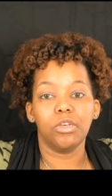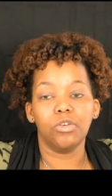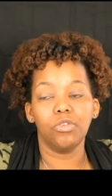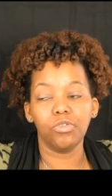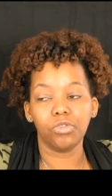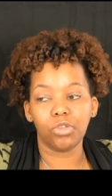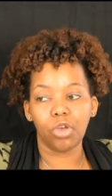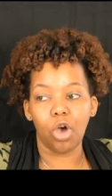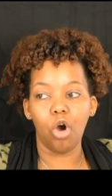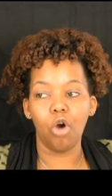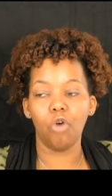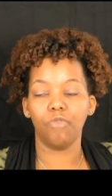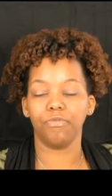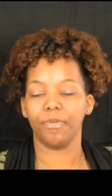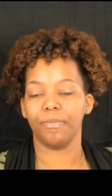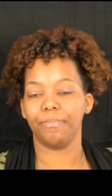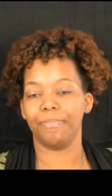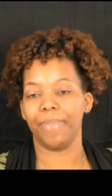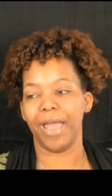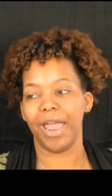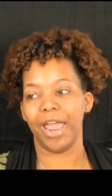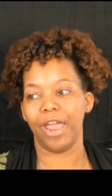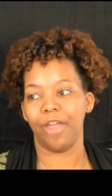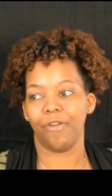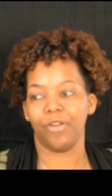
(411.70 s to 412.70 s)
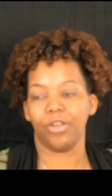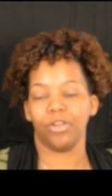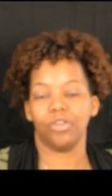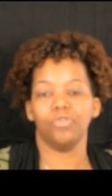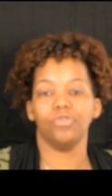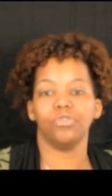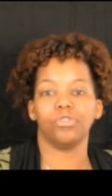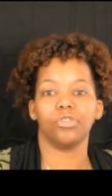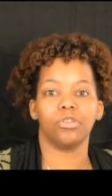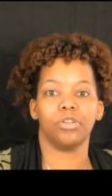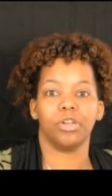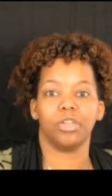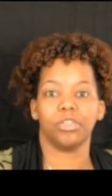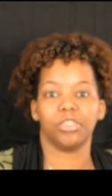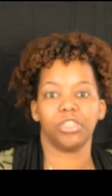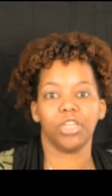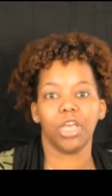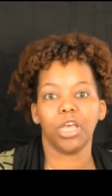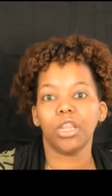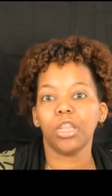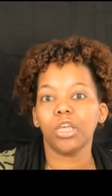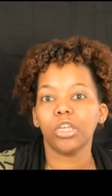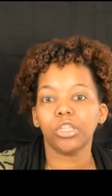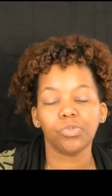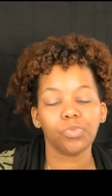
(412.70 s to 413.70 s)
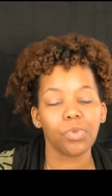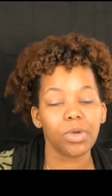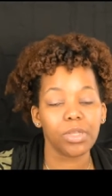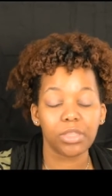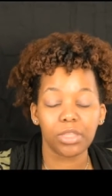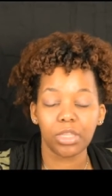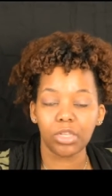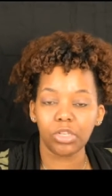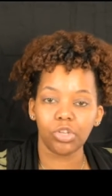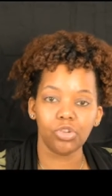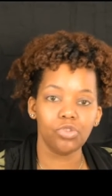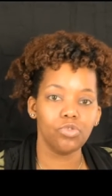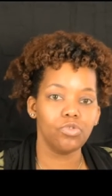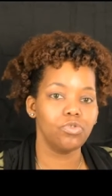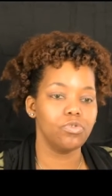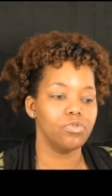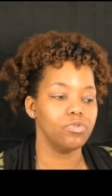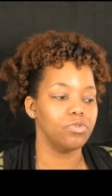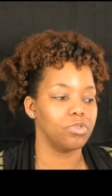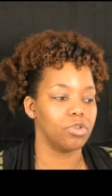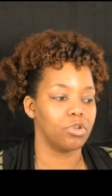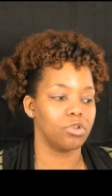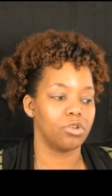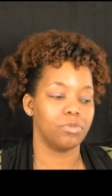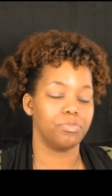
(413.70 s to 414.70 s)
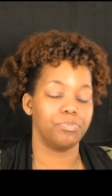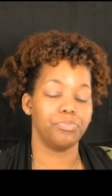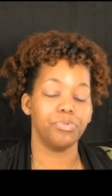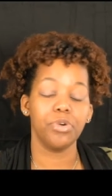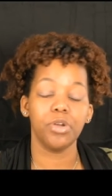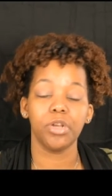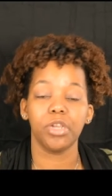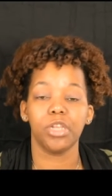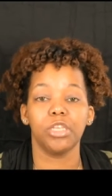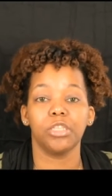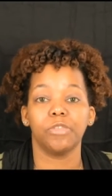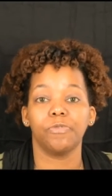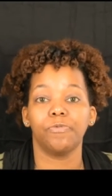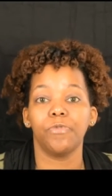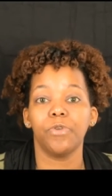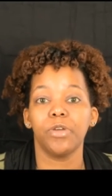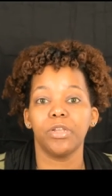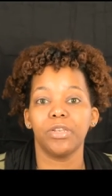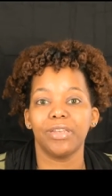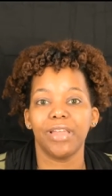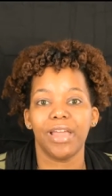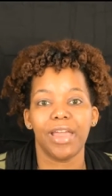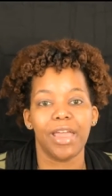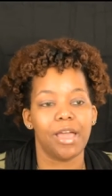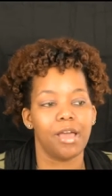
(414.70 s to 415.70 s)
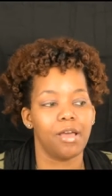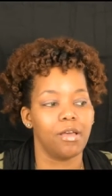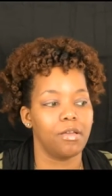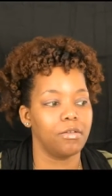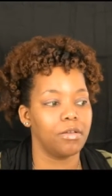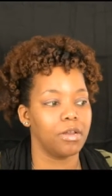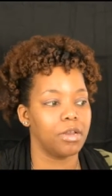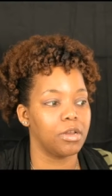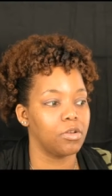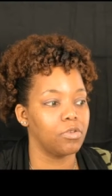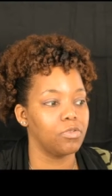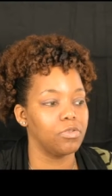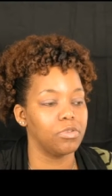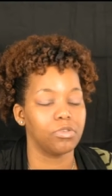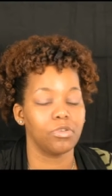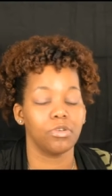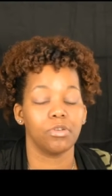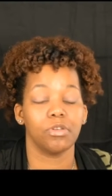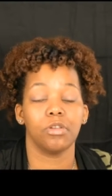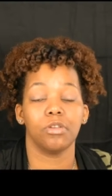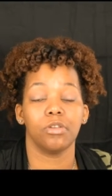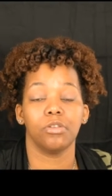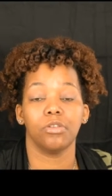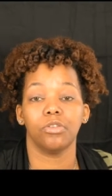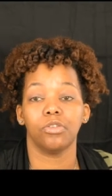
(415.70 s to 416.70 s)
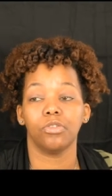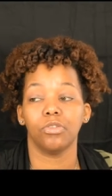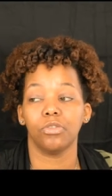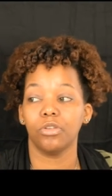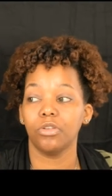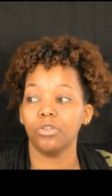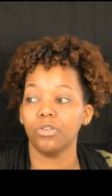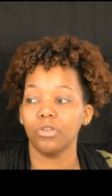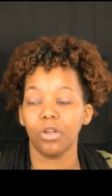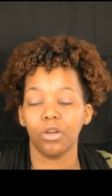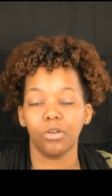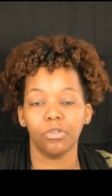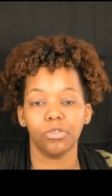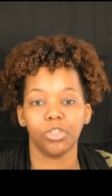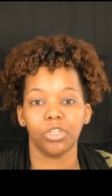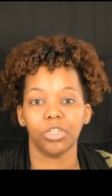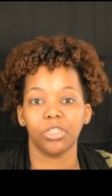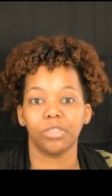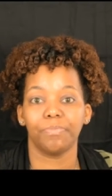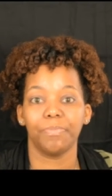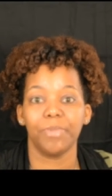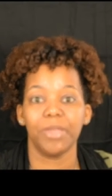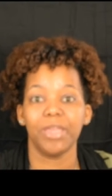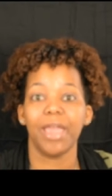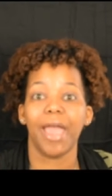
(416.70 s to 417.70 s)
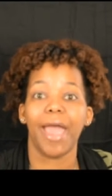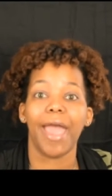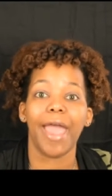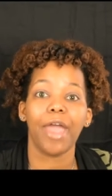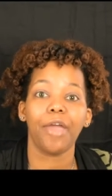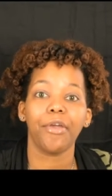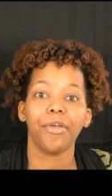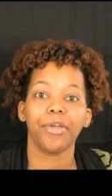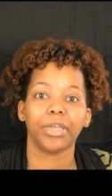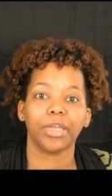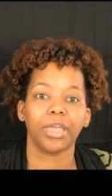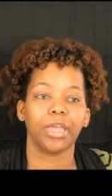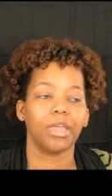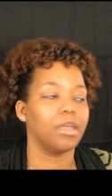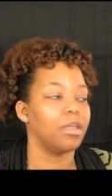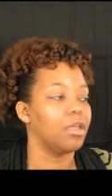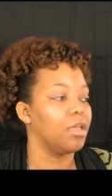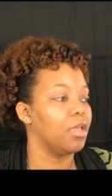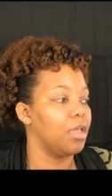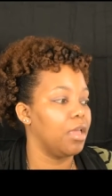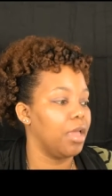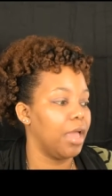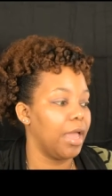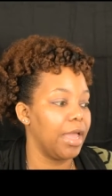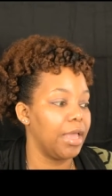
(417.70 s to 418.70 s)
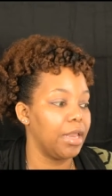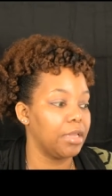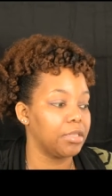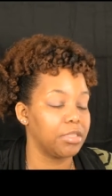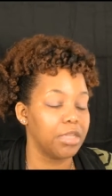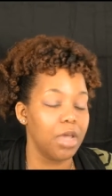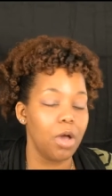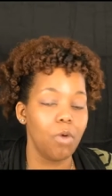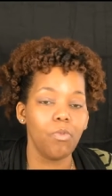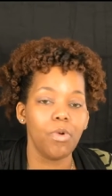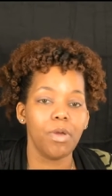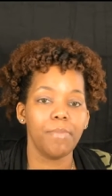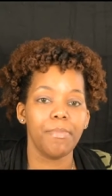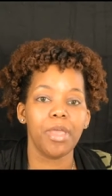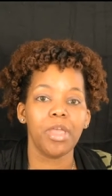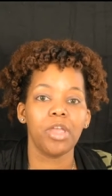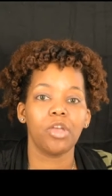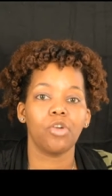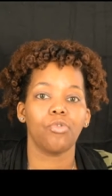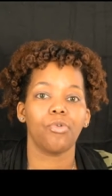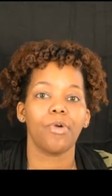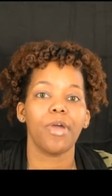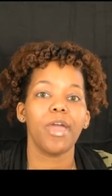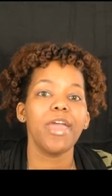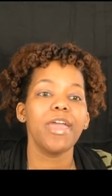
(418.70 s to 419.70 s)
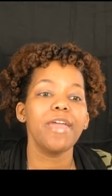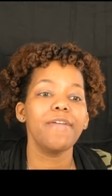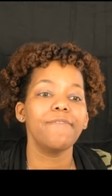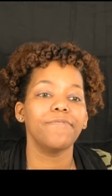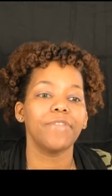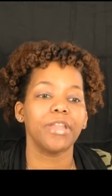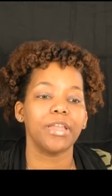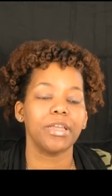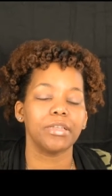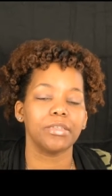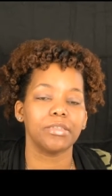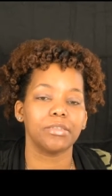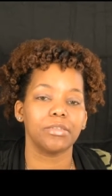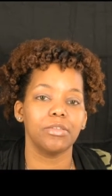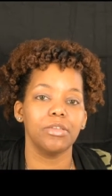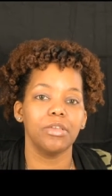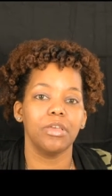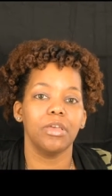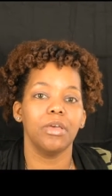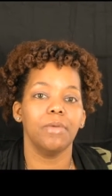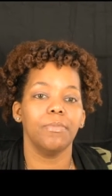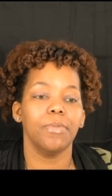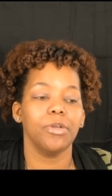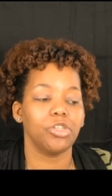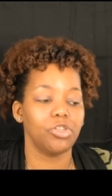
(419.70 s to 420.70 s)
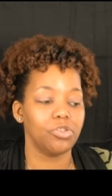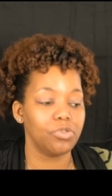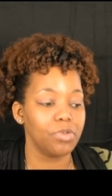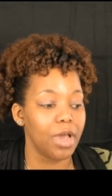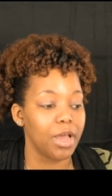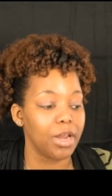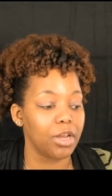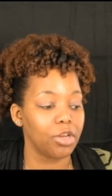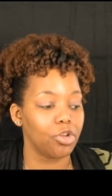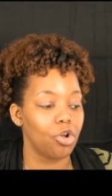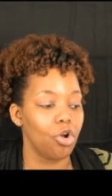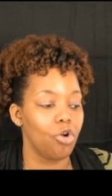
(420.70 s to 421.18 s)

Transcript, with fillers: who's overbearing, who's going to tell us what to do, who's going to put his foot down, and who's going to, you know, just be arrogant. And some women crave this. But you got to